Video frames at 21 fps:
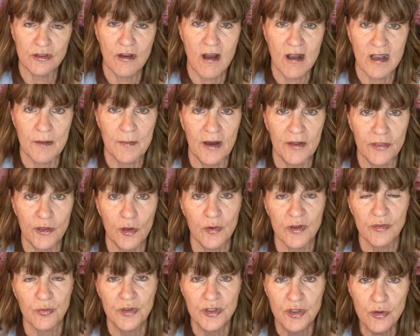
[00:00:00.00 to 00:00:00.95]
to talk about though
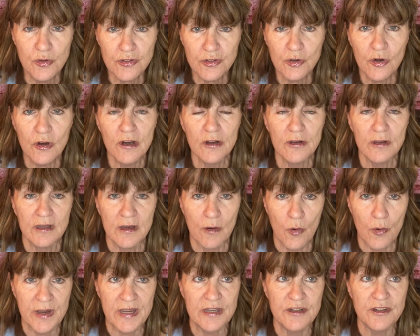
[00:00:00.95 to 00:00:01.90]
is when you start
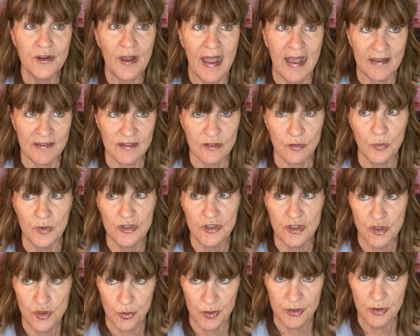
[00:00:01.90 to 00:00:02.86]
going to ask someone
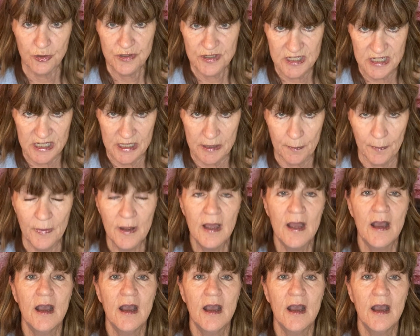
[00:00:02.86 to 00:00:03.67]
to join your team,